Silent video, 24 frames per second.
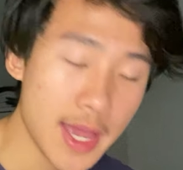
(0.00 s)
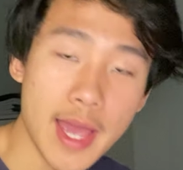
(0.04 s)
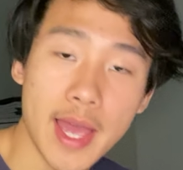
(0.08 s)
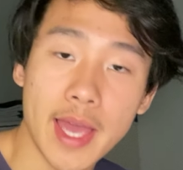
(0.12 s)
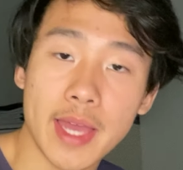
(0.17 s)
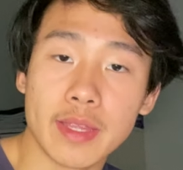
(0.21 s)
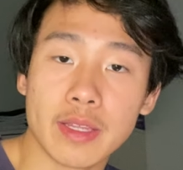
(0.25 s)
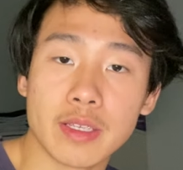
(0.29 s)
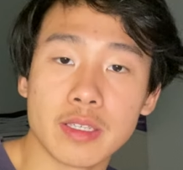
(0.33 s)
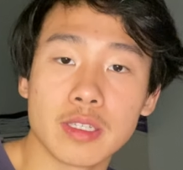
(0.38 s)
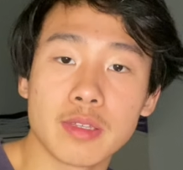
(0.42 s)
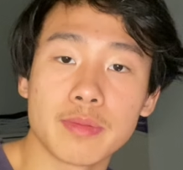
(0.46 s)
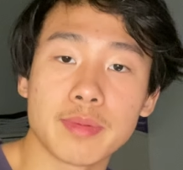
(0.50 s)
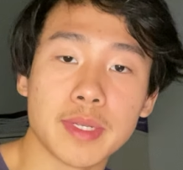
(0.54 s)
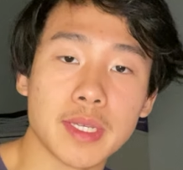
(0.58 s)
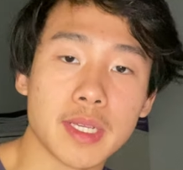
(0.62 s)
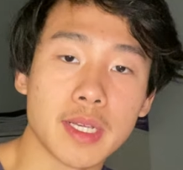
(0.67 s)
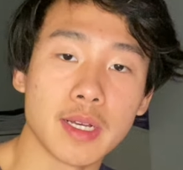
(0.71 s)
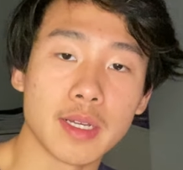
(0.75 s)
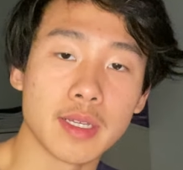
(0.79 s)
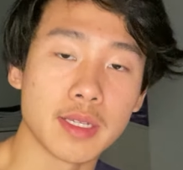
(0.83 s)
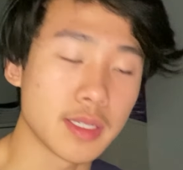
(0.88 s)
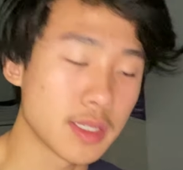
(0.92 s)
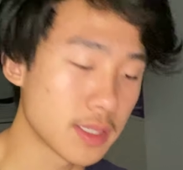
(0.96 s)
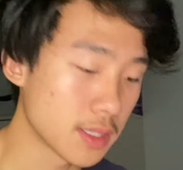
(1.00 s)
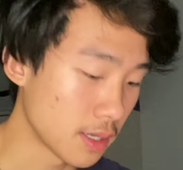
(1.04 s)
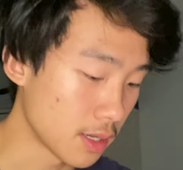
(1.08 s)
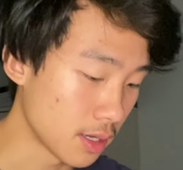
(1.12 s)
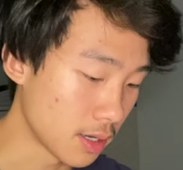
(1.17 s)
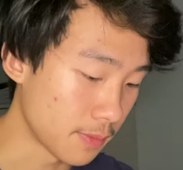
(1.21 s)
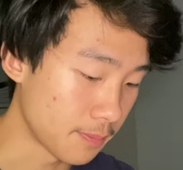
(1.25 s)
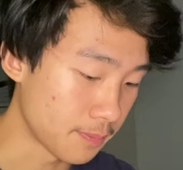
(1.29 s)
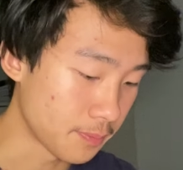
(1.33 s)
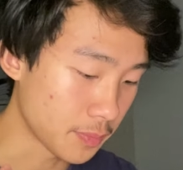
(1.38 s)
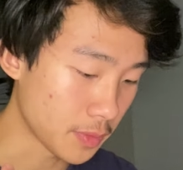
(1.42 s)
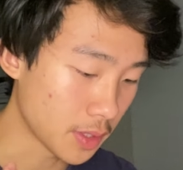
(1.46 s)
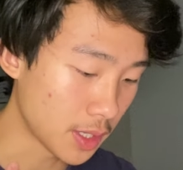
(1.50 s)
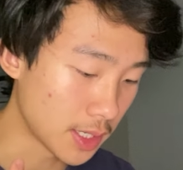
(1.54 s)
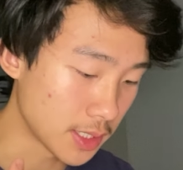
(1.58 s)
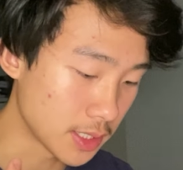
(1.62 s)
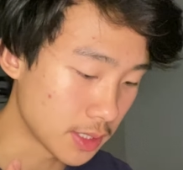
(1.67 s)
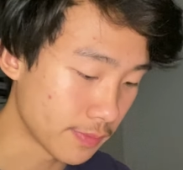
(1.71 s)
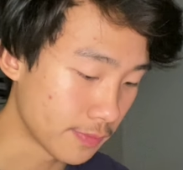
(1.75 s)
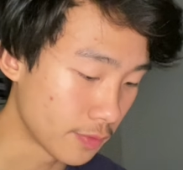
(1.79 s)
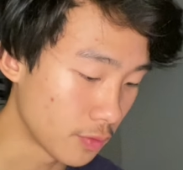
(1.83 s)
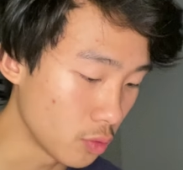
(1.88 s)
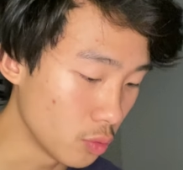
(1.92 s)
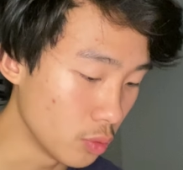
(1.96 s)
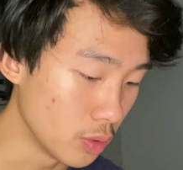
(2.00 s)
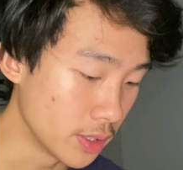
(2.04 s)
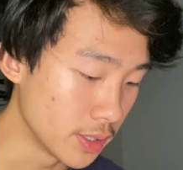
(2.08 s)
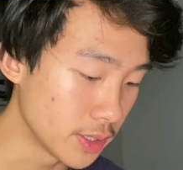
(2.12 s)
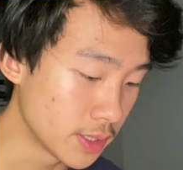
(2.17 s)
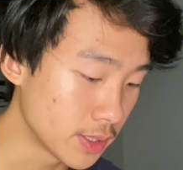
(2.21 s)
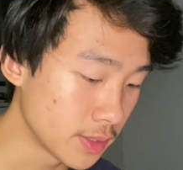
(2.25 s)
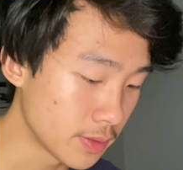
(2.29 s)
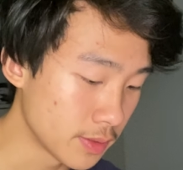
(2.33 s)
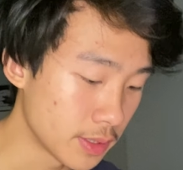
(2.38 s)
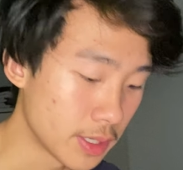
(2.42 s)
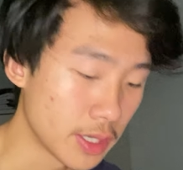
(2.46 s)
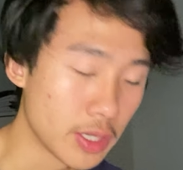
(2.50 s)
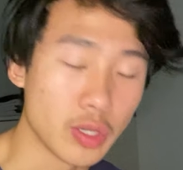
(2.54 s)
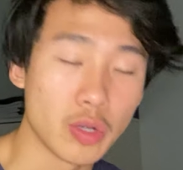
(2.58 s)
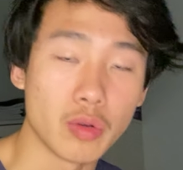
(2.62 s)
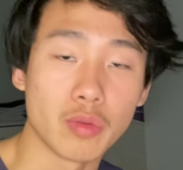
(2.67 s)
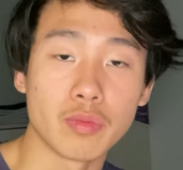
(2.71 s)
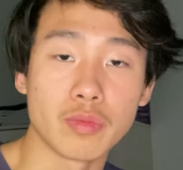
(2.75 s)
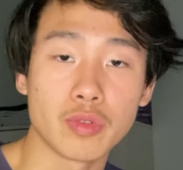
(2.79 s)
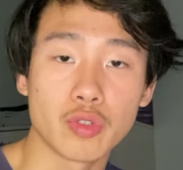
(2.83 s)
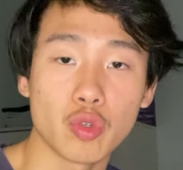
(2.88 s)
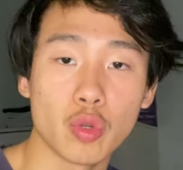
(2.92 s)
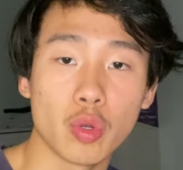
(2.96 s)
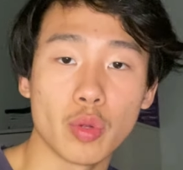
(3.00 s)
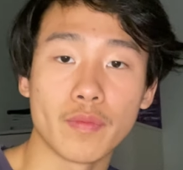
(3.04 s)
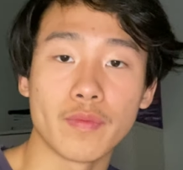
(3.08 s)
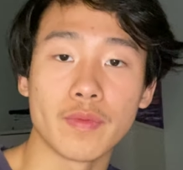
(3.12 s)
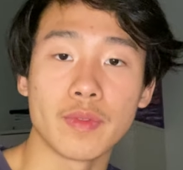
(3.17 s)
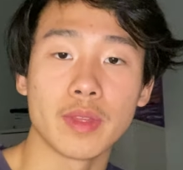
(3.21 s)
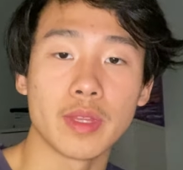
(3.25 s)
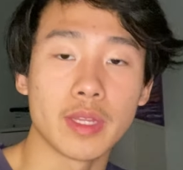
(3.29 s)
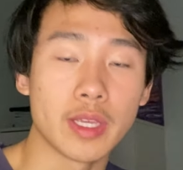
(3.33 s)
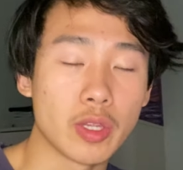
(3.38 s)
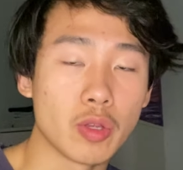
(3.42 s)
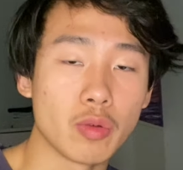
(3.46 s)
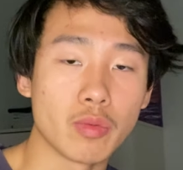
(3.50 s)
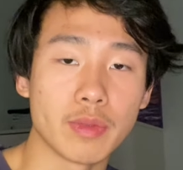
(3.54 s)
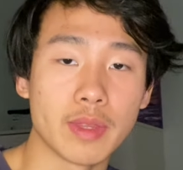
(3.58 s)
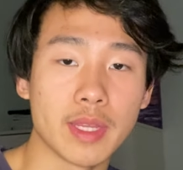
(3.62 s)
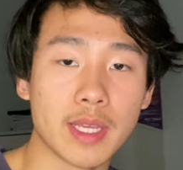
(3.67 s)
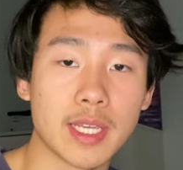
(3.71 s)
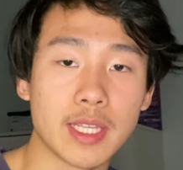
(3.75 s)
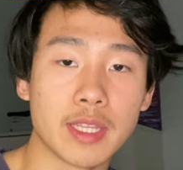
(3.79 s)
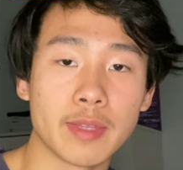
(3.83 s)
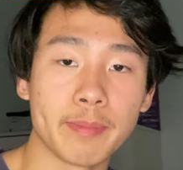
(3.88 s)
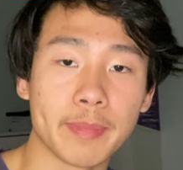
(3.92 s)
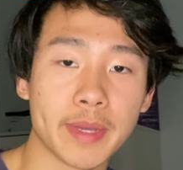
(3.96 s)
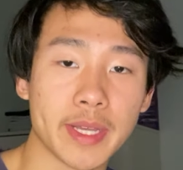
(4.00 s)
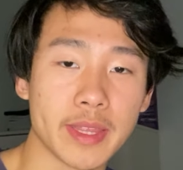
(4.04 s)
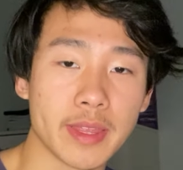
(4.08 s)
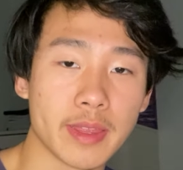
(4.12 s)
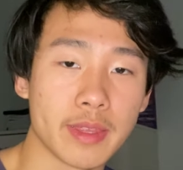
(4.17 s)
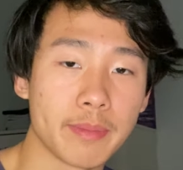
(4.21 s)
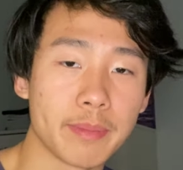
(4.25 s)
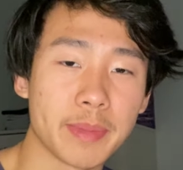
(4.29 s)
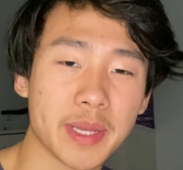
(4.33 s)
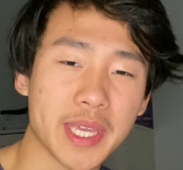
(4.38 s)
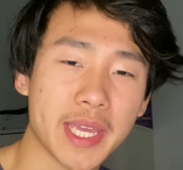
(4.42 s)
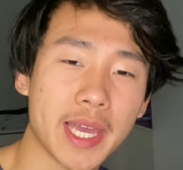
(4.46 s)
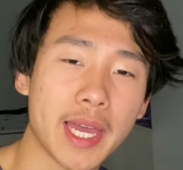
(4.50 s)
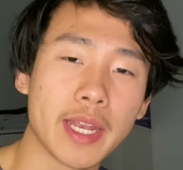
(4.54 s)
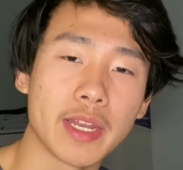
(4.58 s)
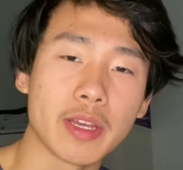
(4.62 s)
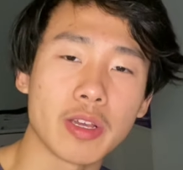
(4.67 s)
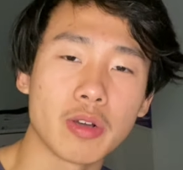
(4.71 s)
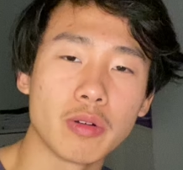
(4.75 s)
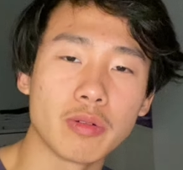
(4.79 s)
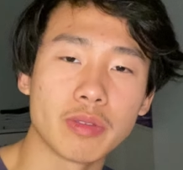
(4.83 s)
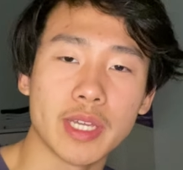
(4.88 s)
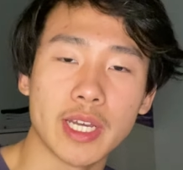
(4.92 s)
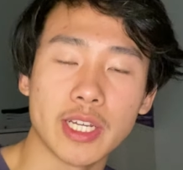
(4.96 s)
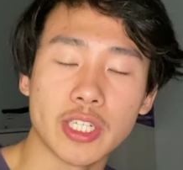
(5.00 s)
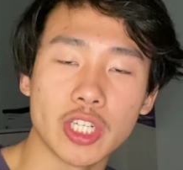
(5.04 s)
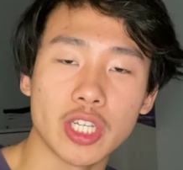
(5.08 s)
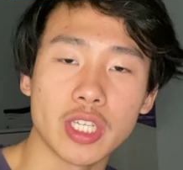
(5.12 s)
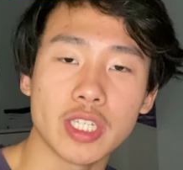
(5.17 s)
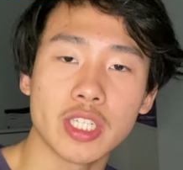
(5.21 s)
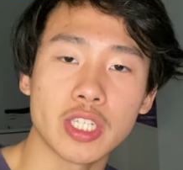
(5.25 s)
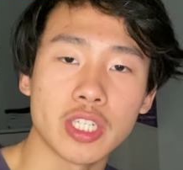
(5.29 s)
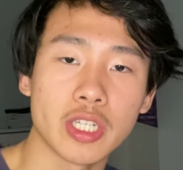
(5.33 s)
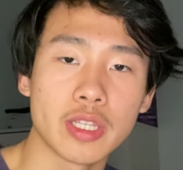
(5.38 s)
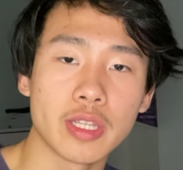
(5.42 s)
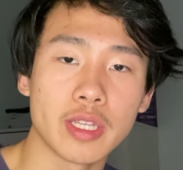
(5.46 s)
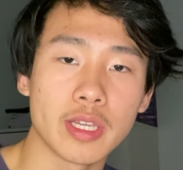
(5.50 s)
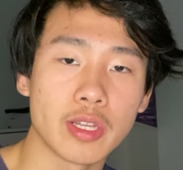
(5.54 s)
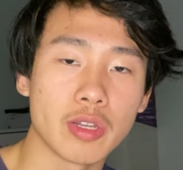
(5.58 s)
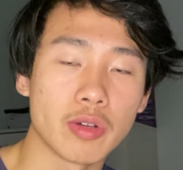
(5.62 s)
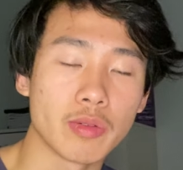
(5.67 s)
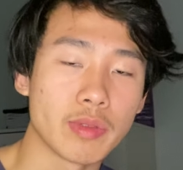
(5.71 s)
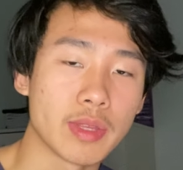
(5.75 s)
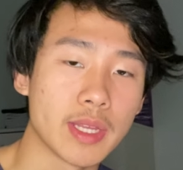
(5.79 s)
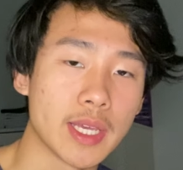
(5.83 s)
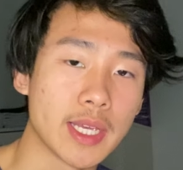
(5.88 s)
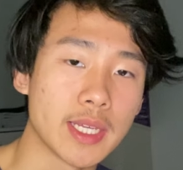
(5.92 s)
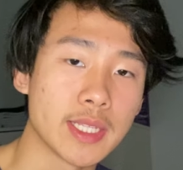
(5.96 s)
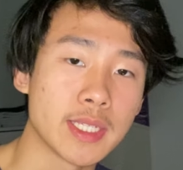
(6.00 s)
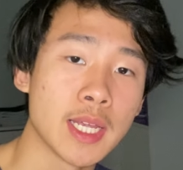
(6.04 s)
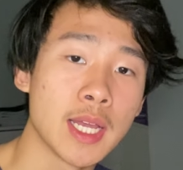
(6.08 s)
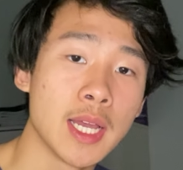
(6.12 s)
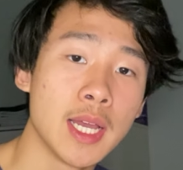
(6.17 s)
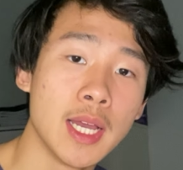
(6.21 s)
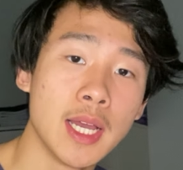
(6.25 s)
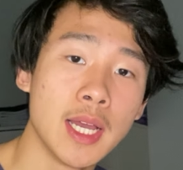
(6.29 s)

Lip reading: And this is because as fluid, they don't need the mechanical digestion. They don't need